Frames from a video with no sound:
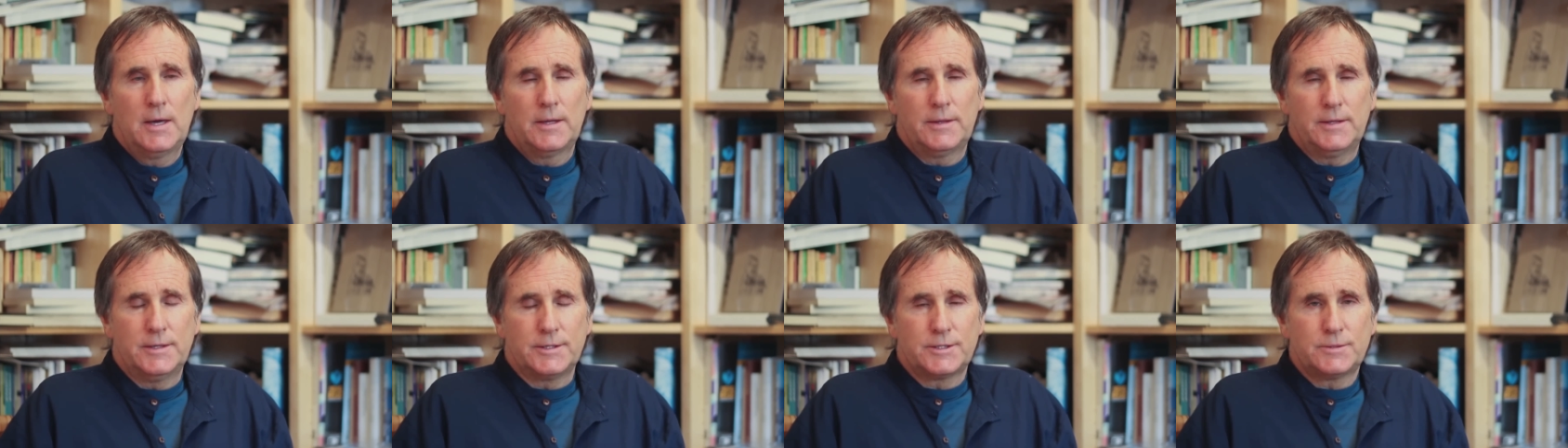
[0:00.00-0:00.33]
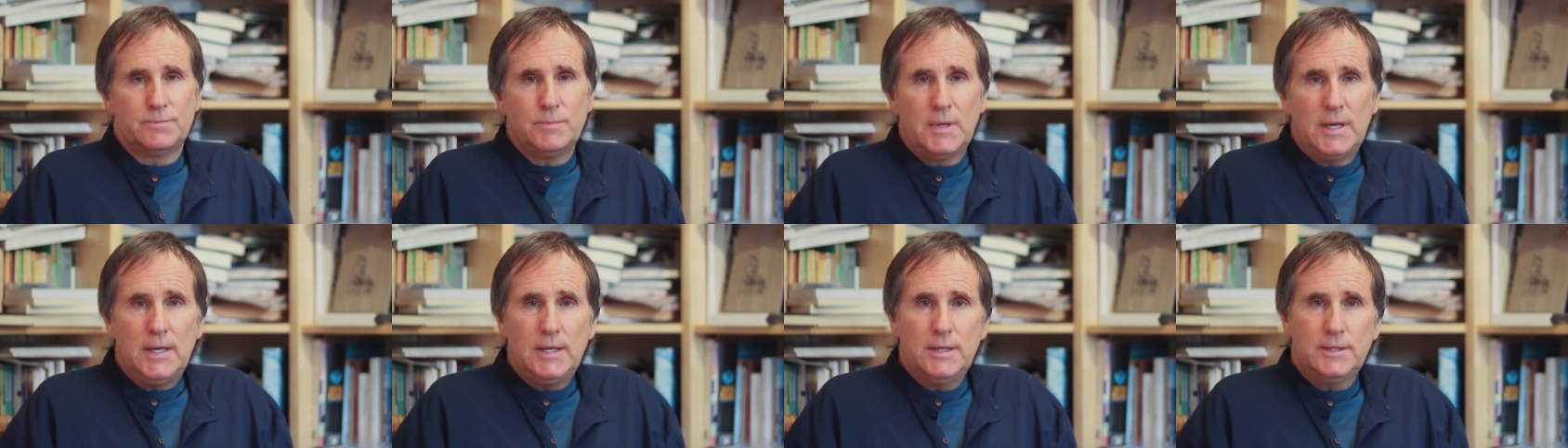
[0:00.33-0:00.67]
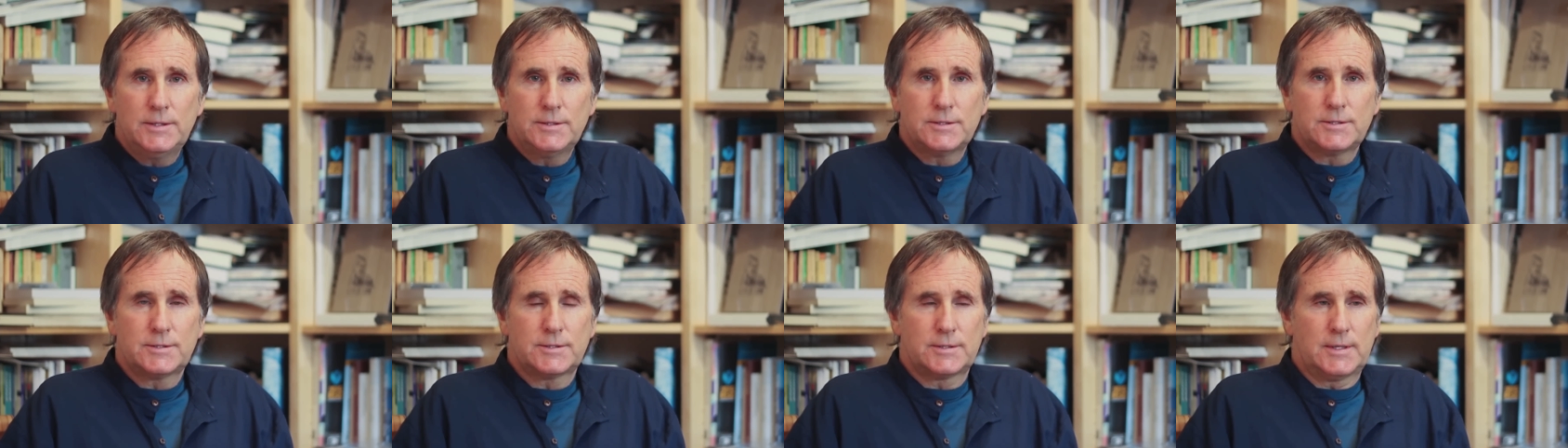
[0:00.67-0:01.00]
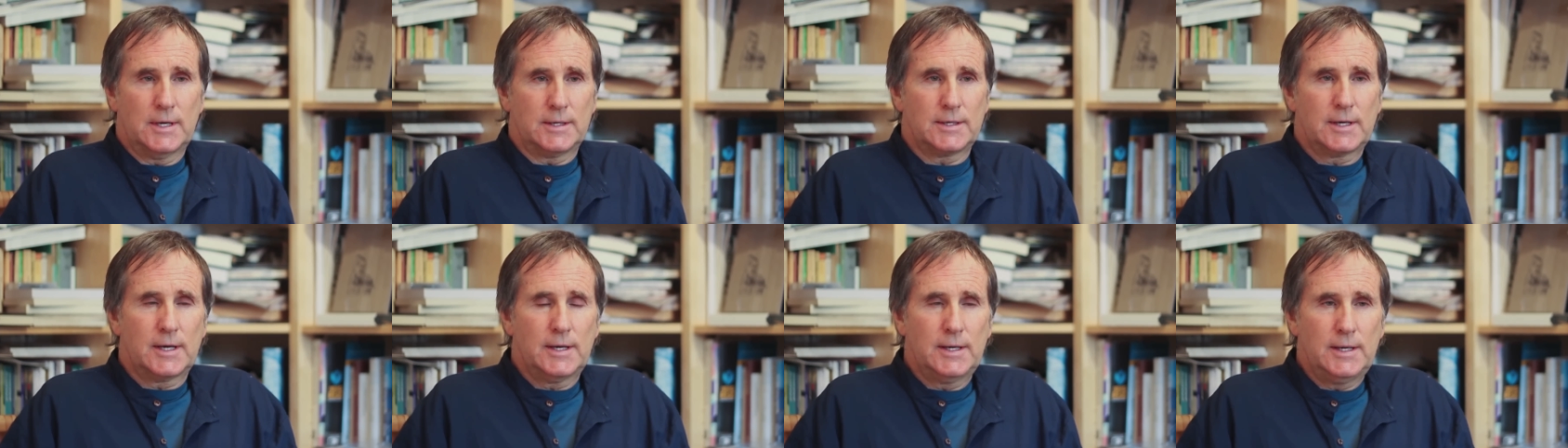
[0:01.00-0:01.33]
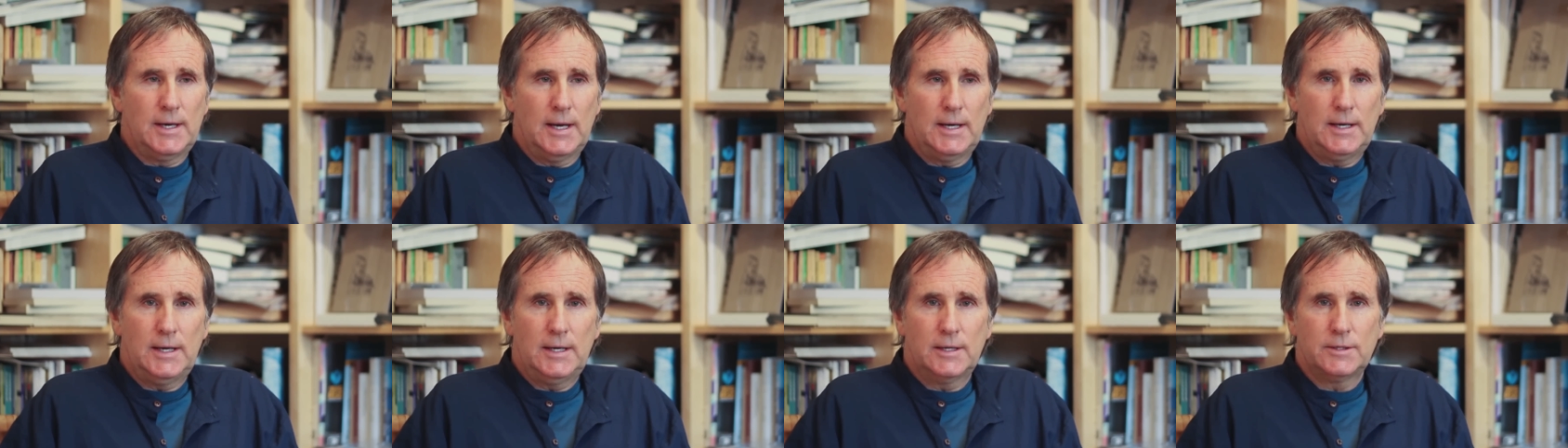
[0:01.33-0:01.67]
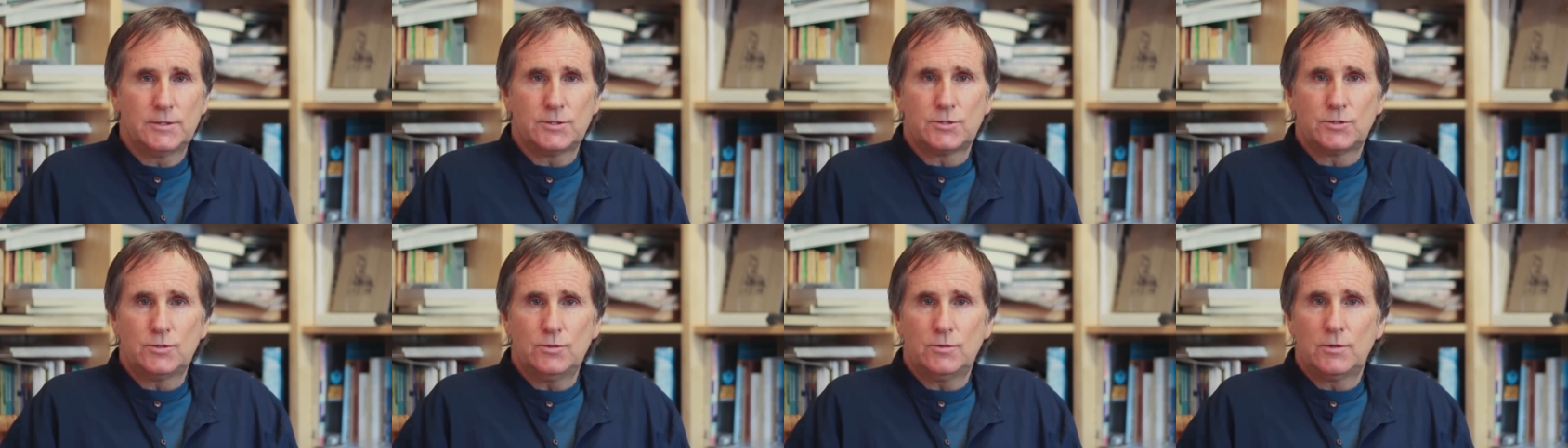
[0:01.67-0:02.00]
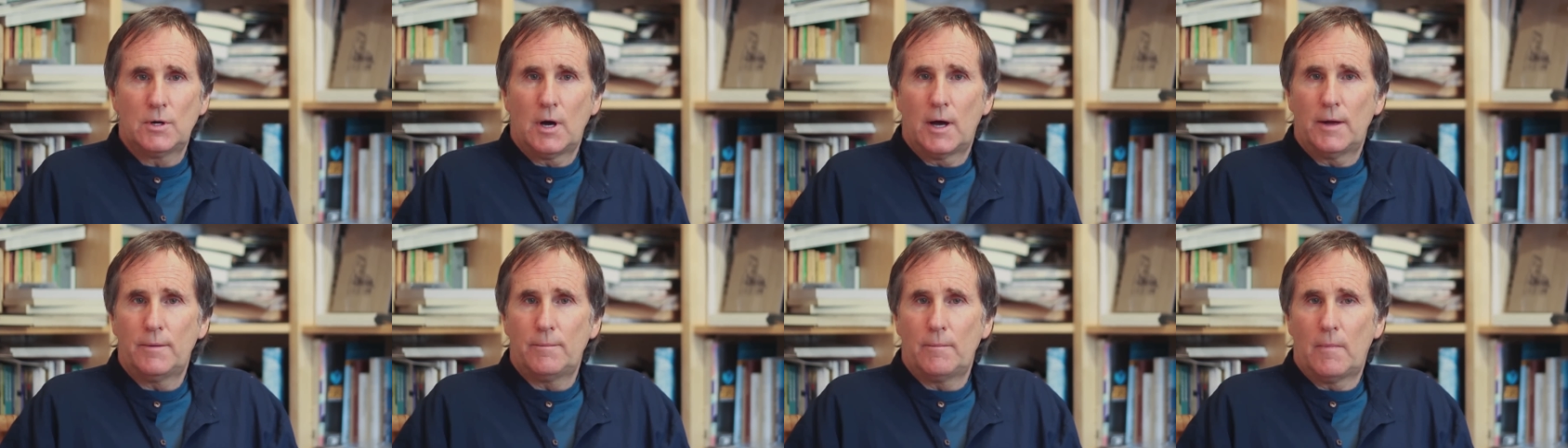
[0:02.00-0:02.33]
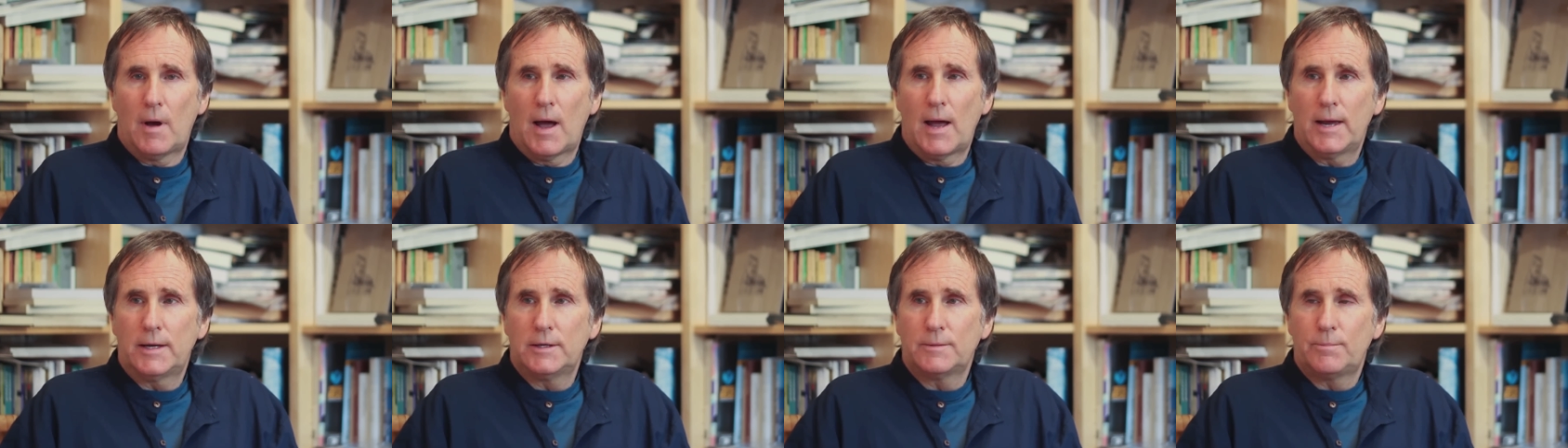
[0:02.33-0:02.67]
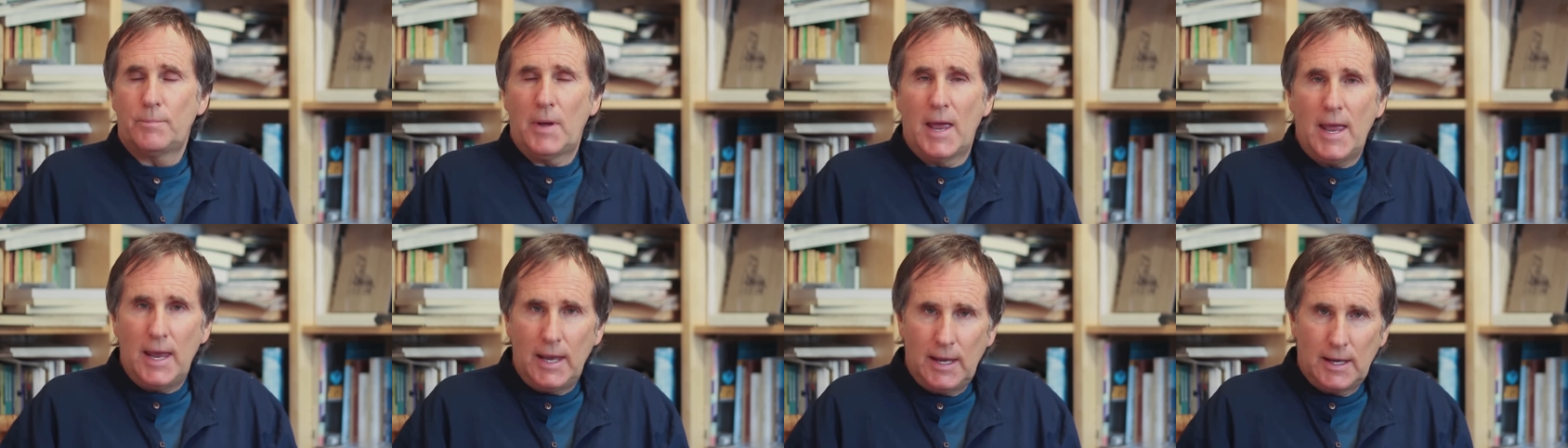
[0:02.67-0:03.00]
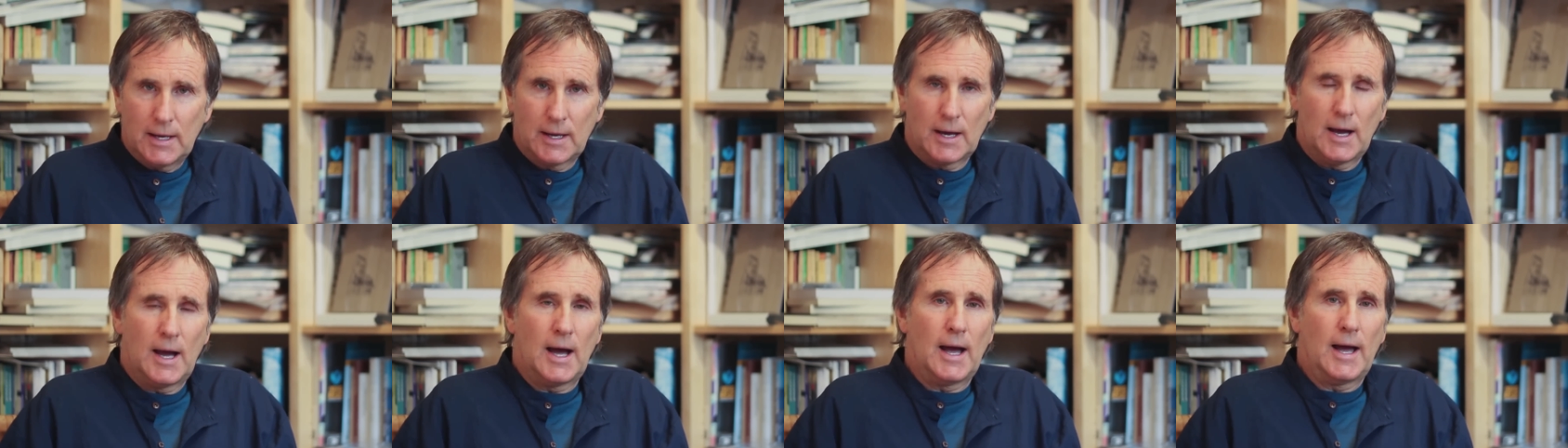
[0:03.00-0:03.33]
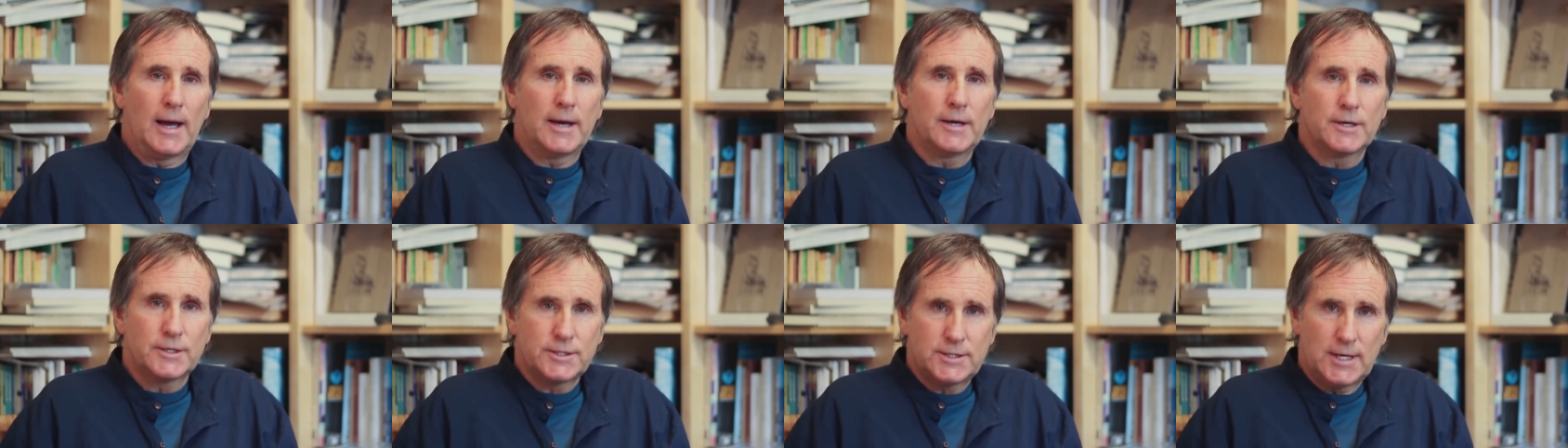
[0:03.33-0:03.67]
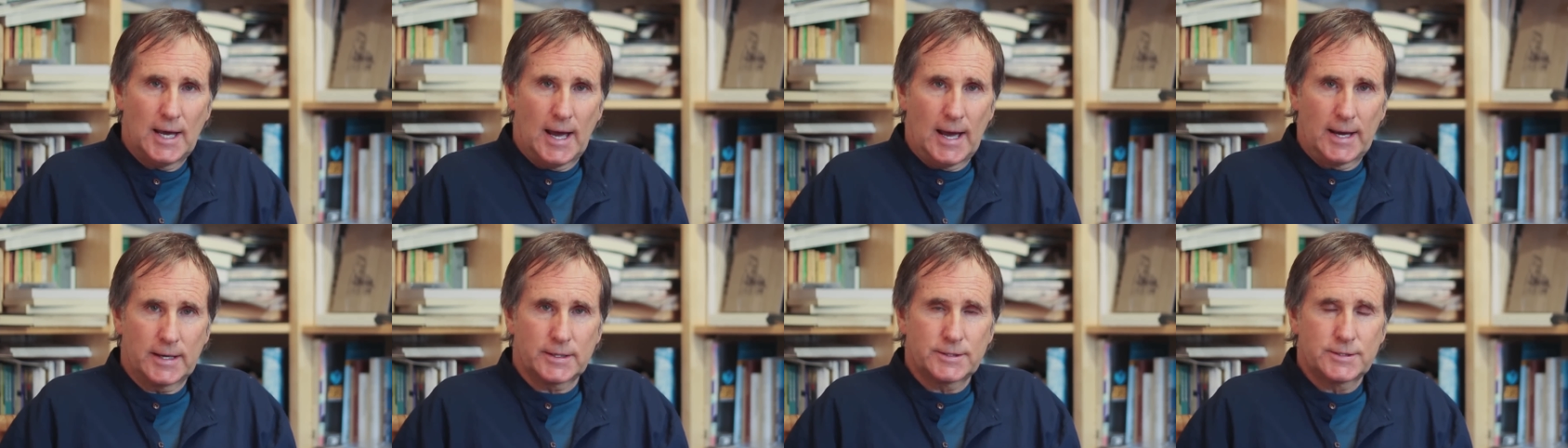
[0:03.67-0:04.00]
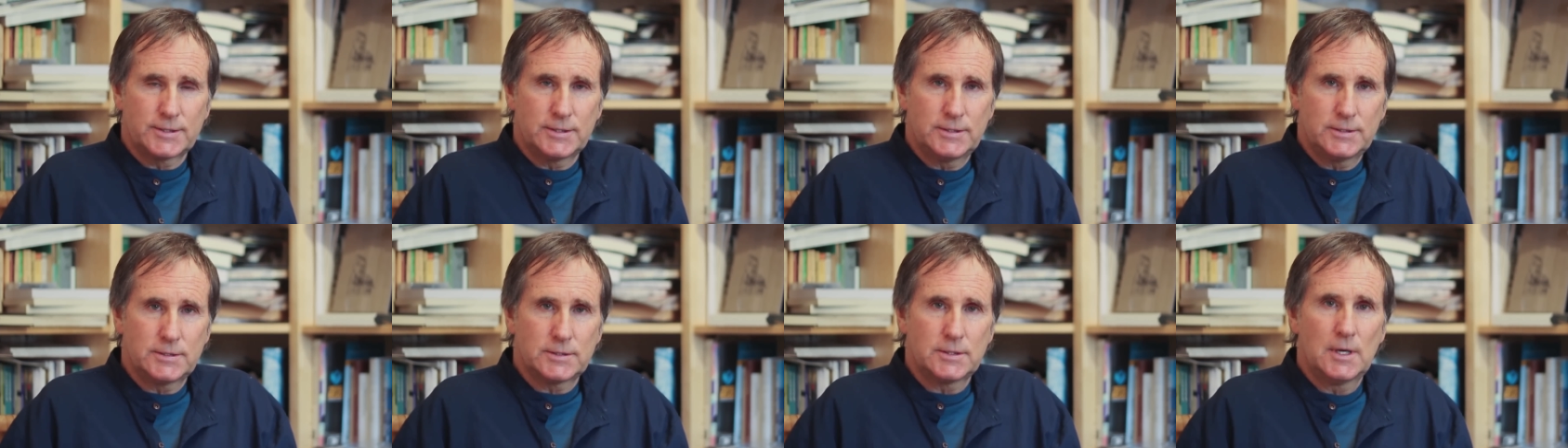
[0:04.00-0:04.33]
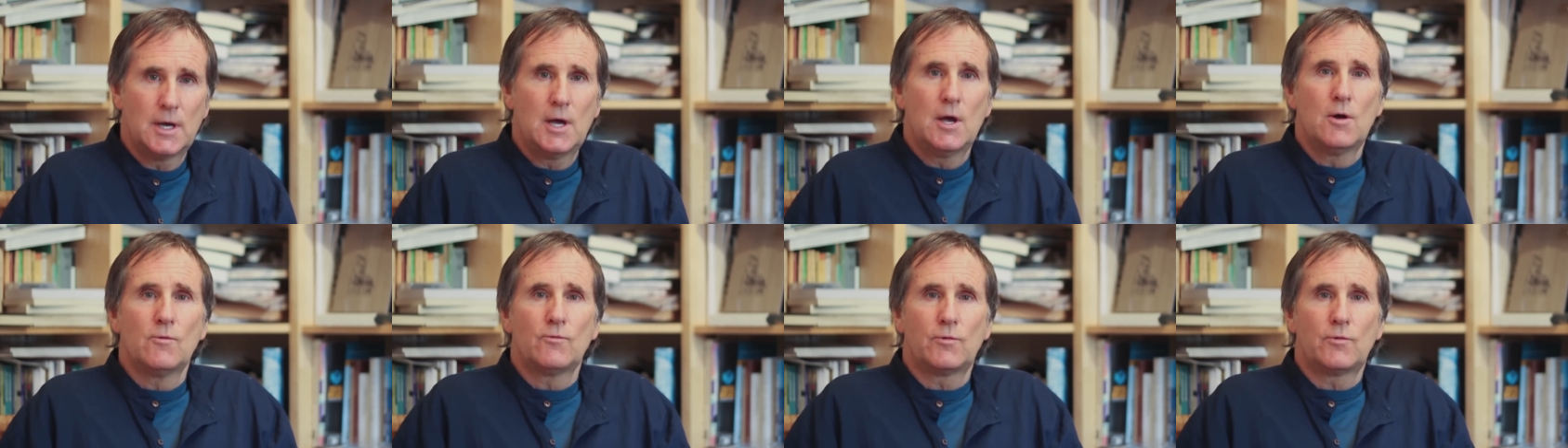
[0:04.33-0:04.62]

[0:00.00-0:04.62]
This means that Canadians do not mind paying higher taxes